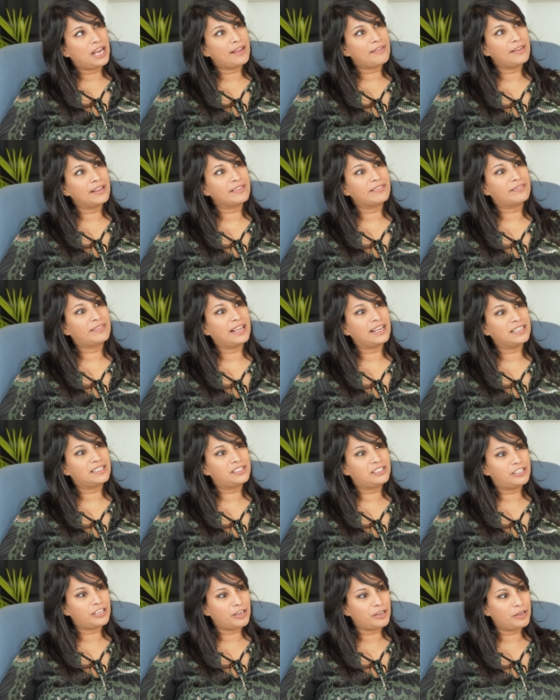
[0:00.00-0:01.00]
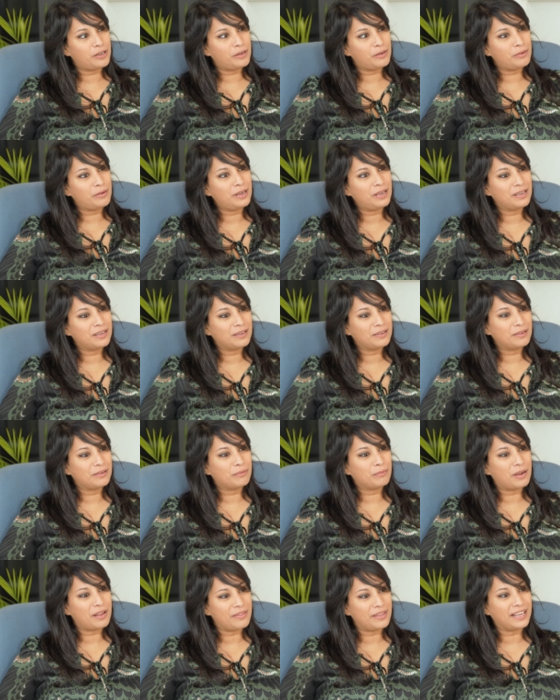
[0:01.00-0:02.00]
I think they do
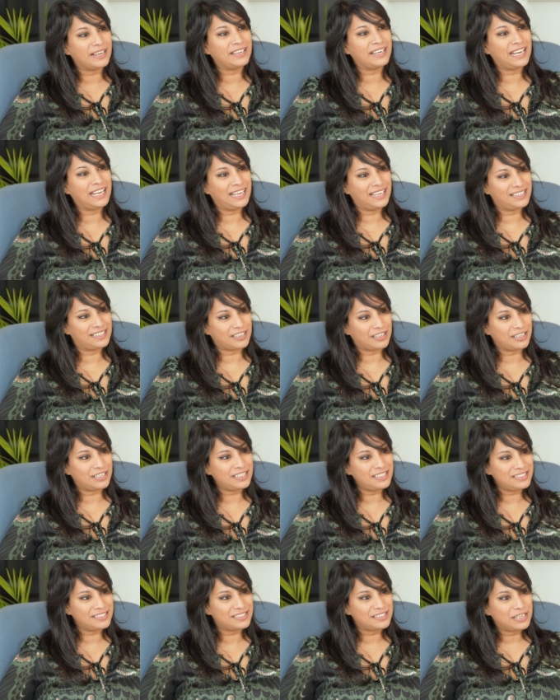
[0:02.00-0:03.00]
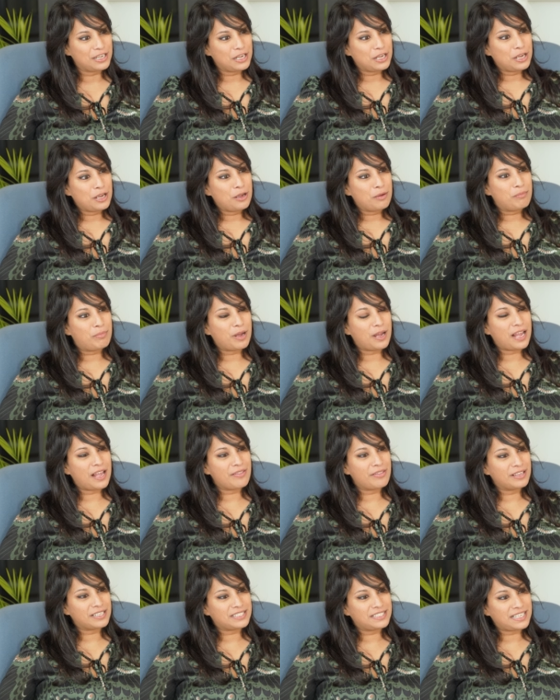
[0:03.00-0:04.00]
when they need us, but
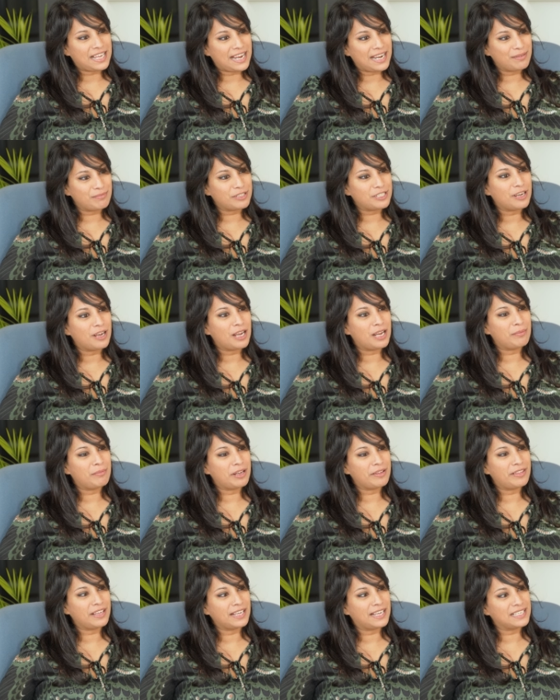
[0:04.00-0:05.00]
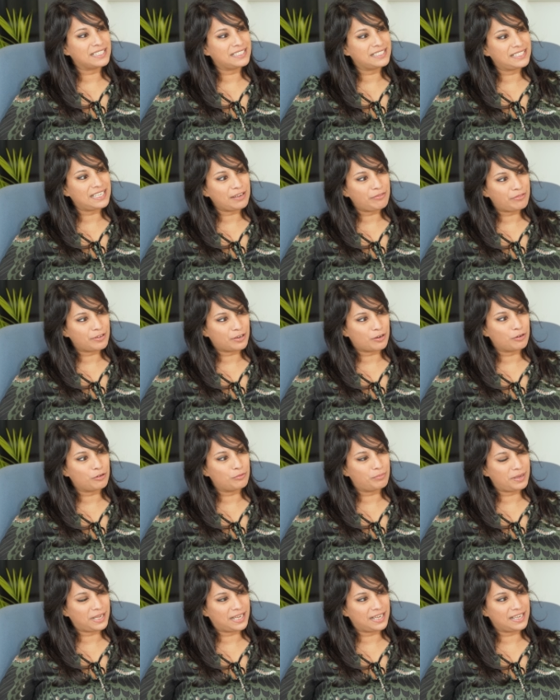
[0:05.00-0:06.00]
at the same time, I think it's
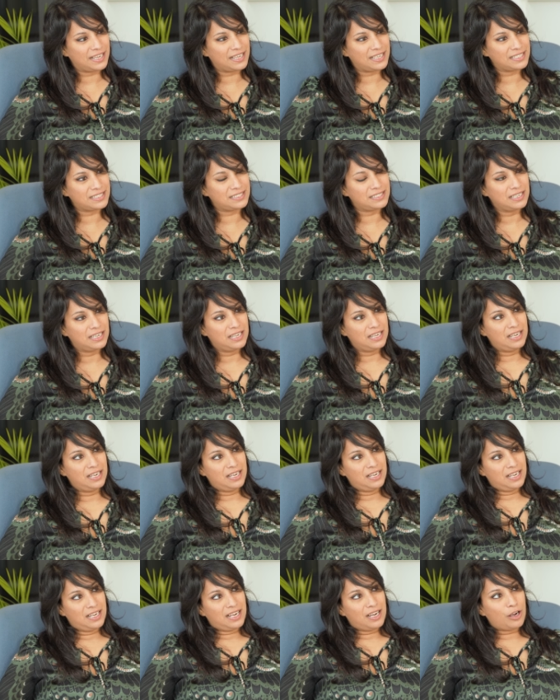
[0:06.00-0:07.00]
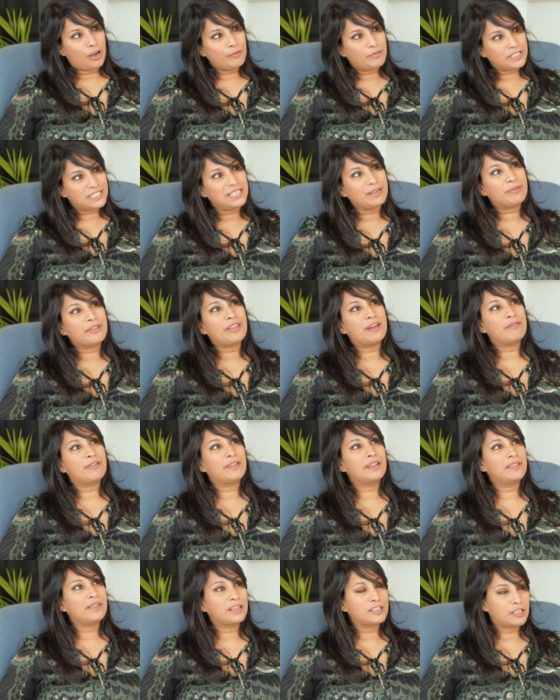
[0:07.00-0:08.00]
difficult because obviously with
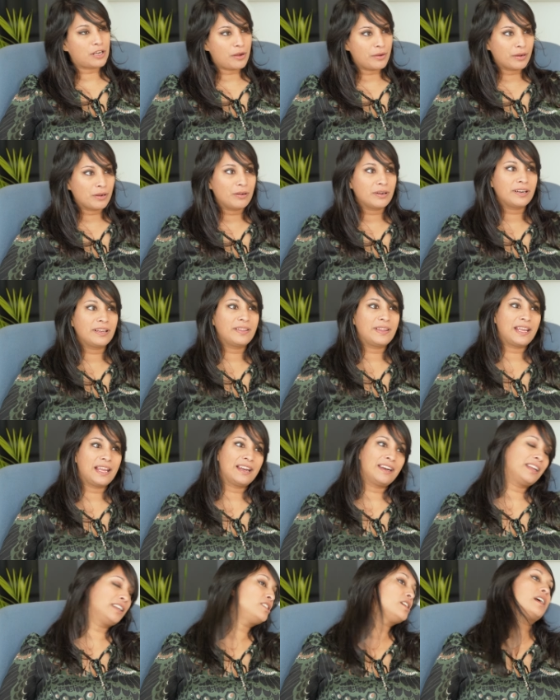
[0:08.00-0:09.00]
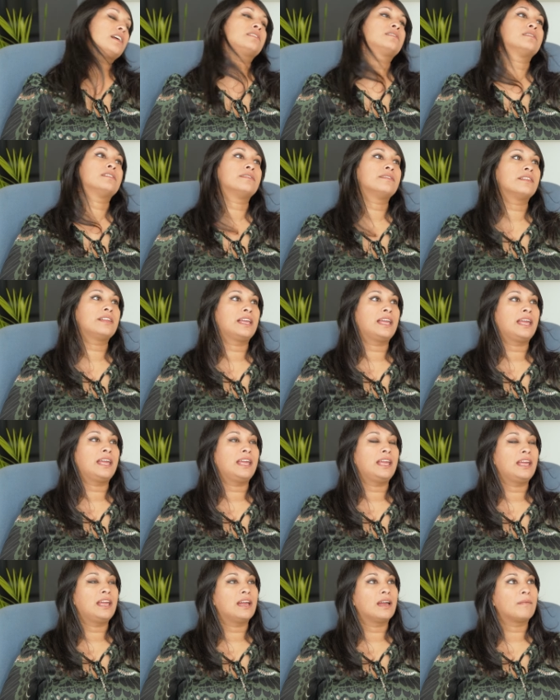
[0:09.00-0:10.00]
everything that's going on in the NHS and
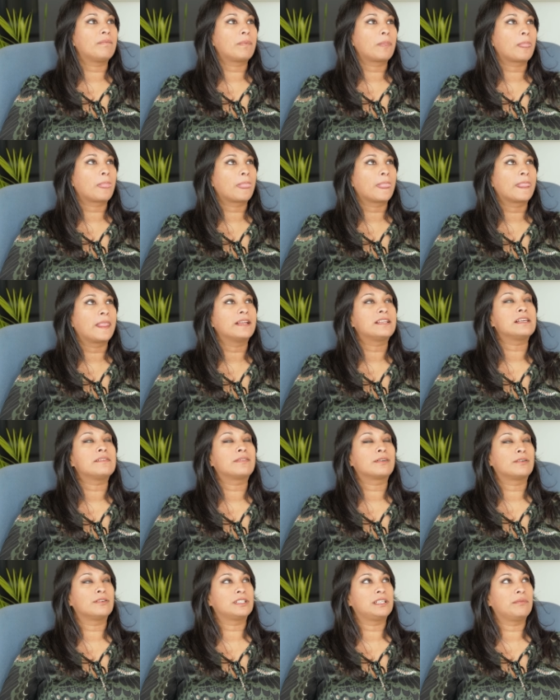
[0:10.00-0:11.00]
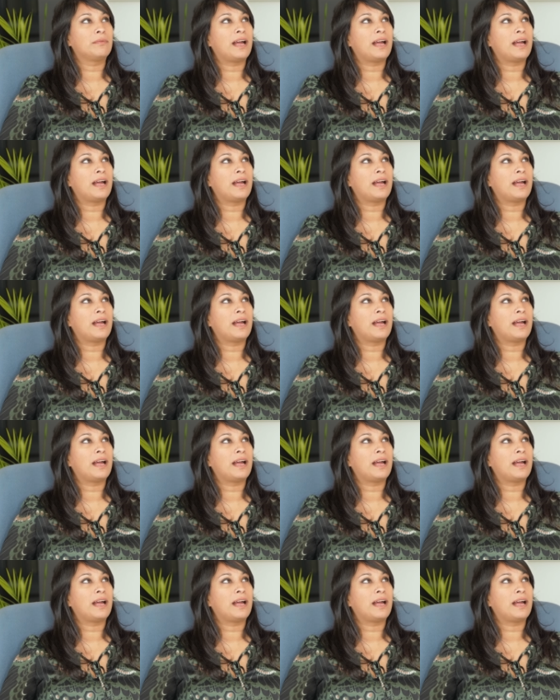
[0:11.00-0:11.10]
the the difficulty